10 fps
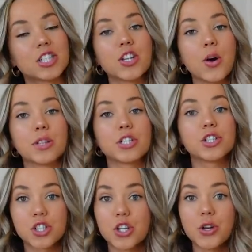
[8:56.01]
So
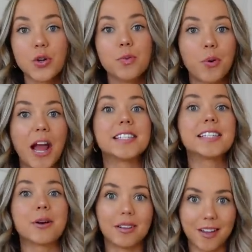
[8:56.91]
there's two breads
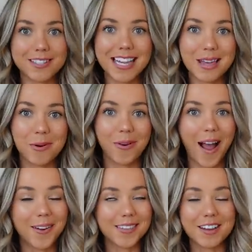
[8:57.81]
that we love to keep around.